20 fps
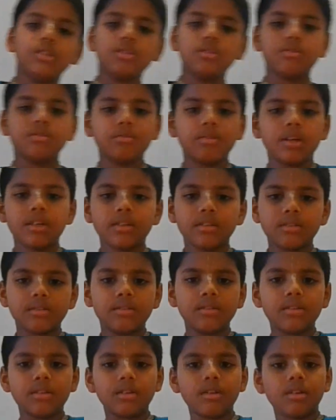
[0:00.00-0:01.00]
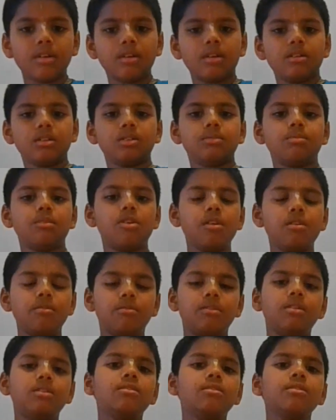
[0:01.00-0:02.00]
to do one small
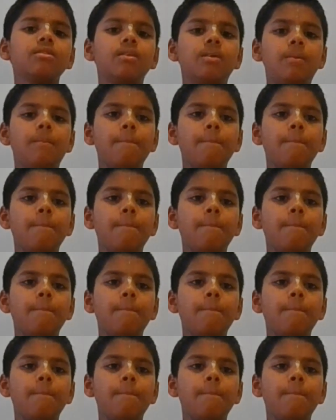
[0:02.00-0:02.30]
one.